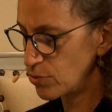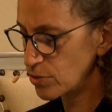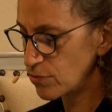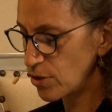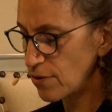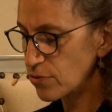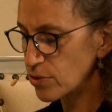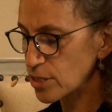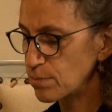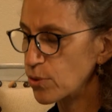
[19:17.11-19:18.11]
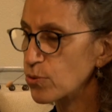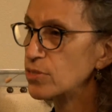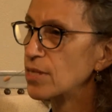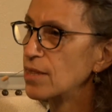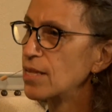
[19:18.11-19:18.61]
which forever
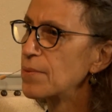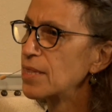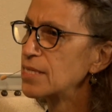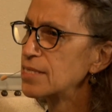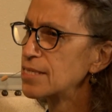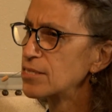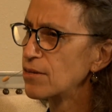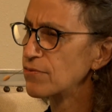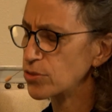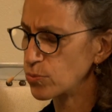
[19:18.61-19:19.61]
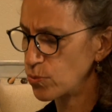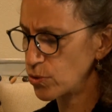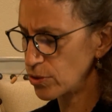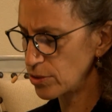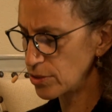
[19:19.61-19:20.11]
explores the limitlessness of its
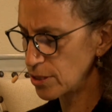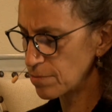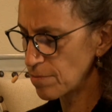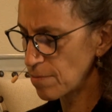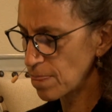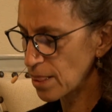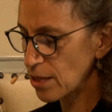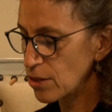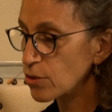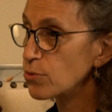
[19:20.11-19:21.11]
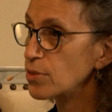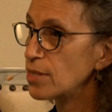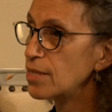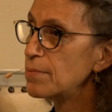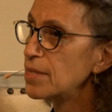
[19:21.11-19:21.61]
world through
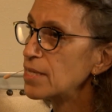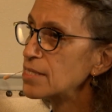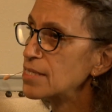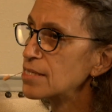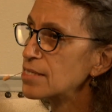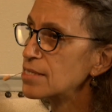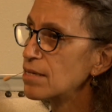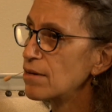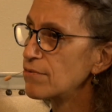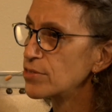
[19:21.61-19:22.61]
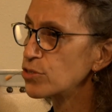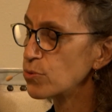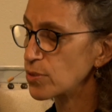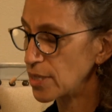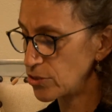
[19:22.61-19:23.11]
the limitlessness of its
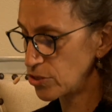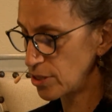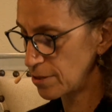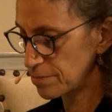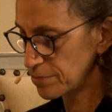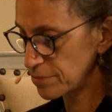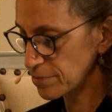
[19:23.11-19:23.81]
creation.